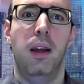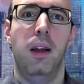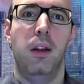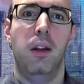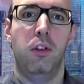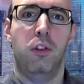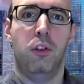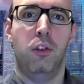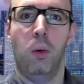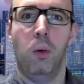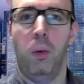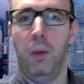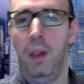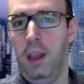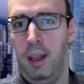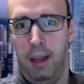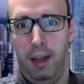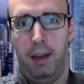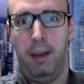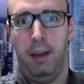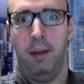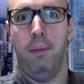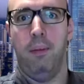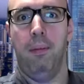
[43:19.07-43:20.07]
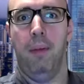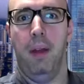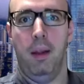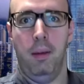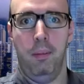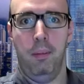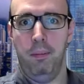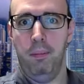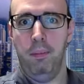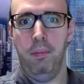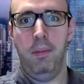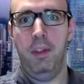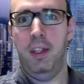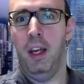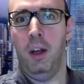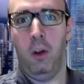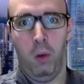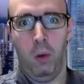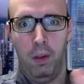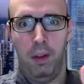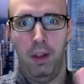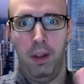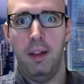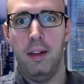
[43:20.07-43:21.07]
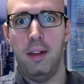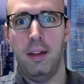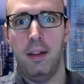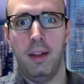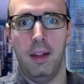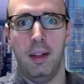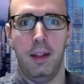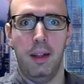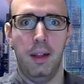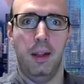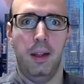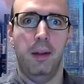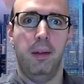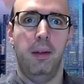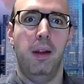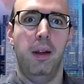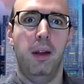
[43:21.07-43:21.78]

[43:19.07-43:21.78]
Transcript: so they can um, check all these uh,